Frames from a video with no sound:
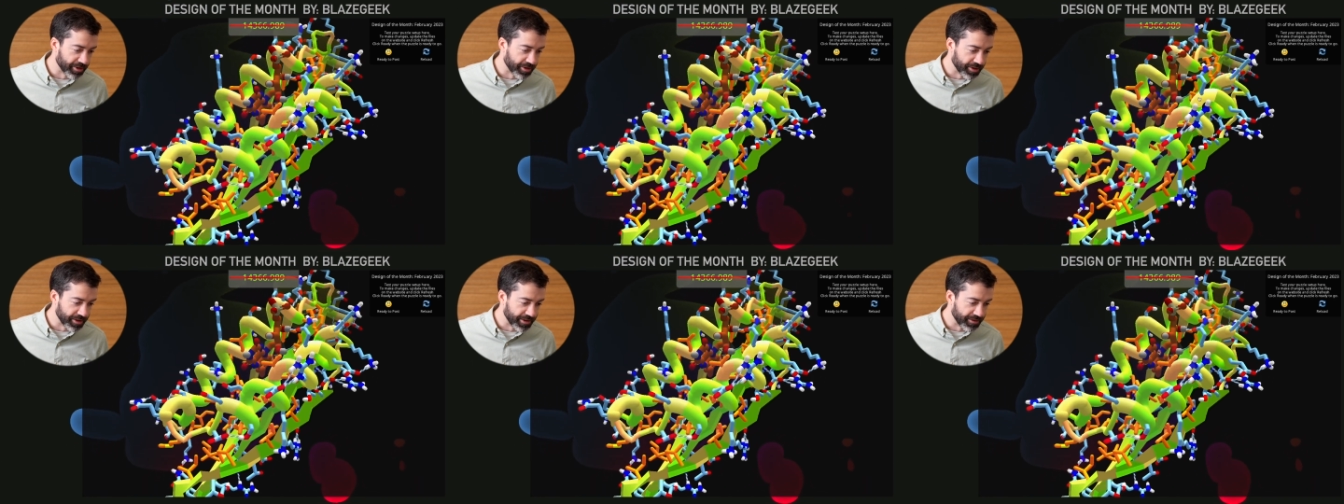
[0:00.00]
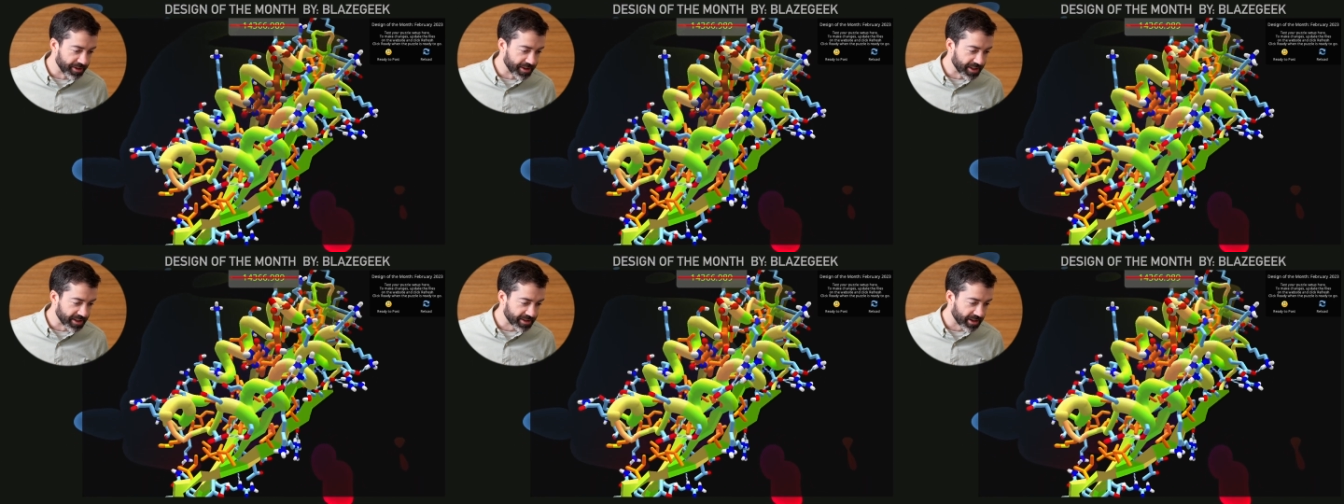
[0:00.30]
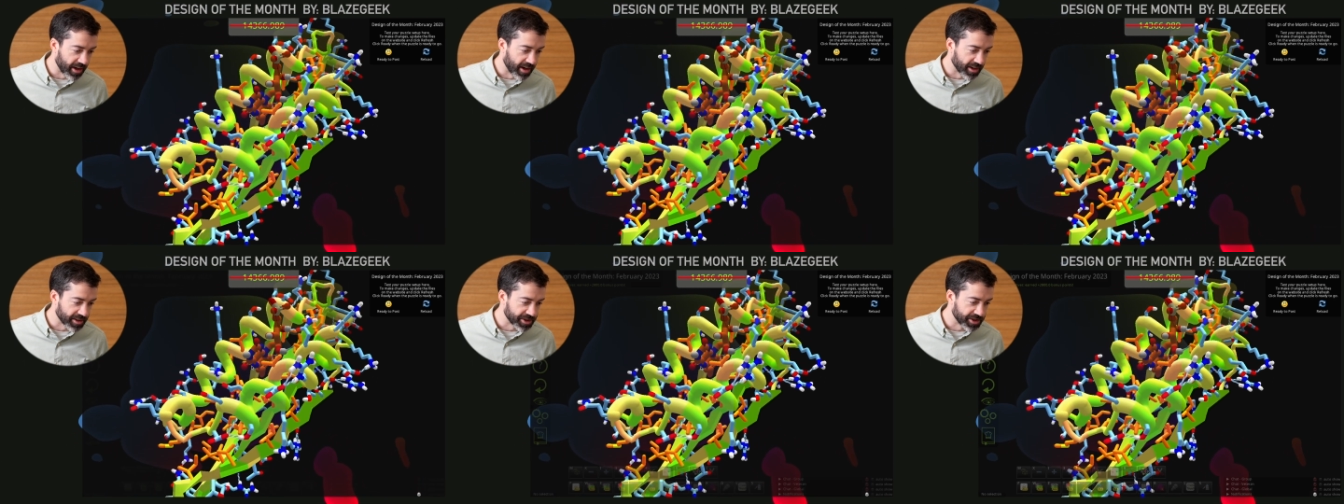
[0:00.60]
or even this
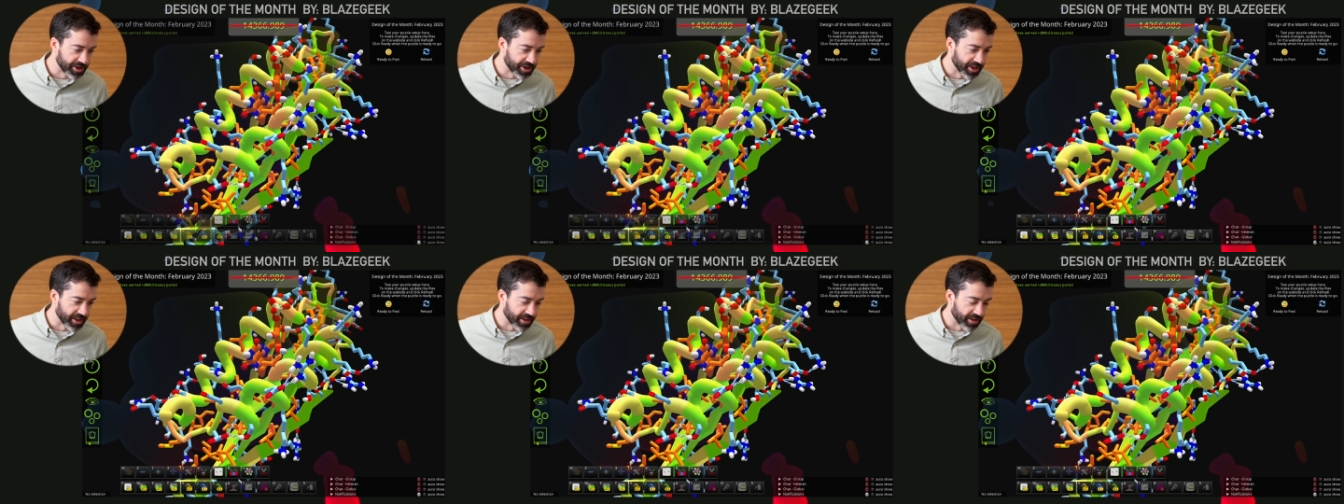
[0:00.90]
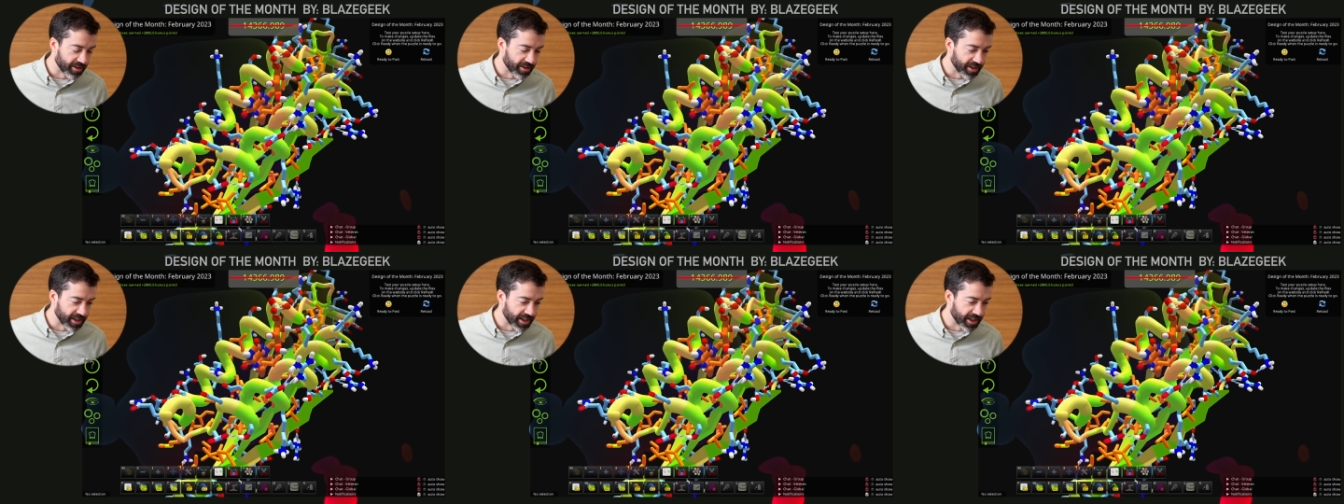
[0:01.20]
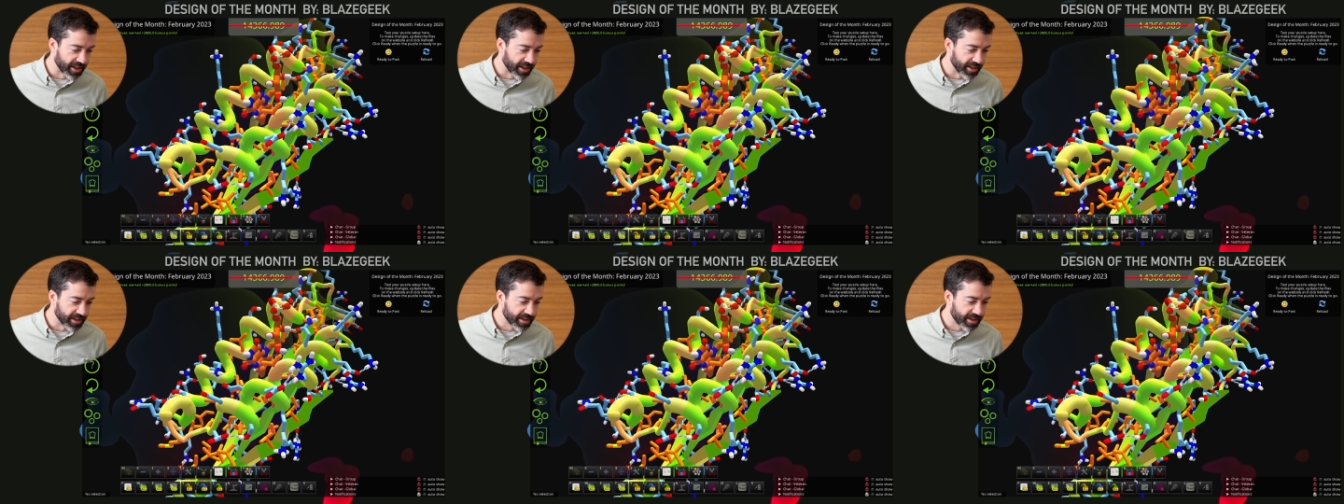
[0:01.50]
oxygen on the
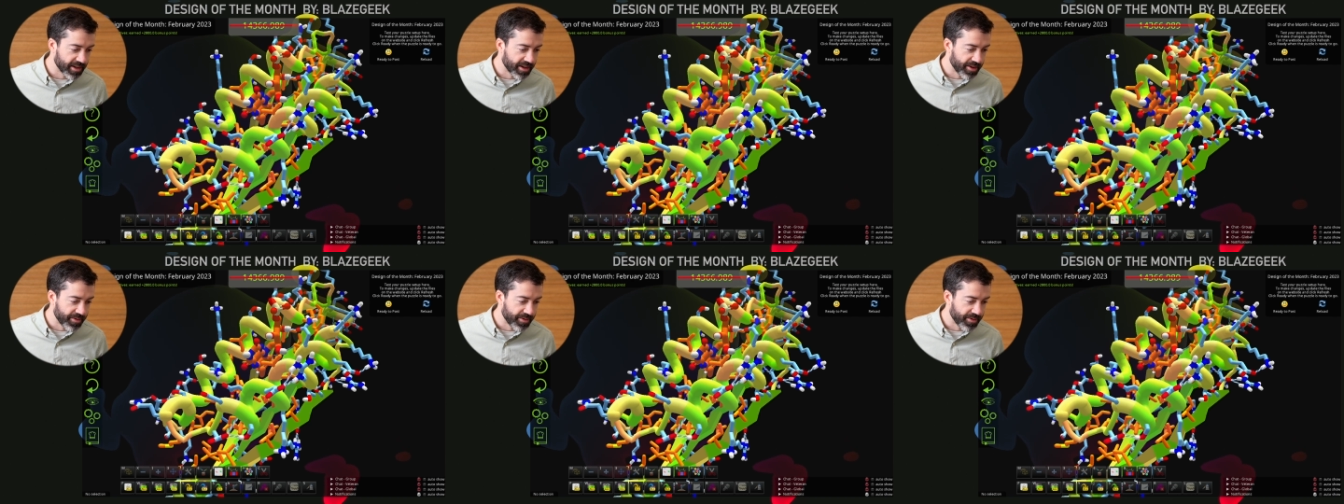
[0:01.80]
end.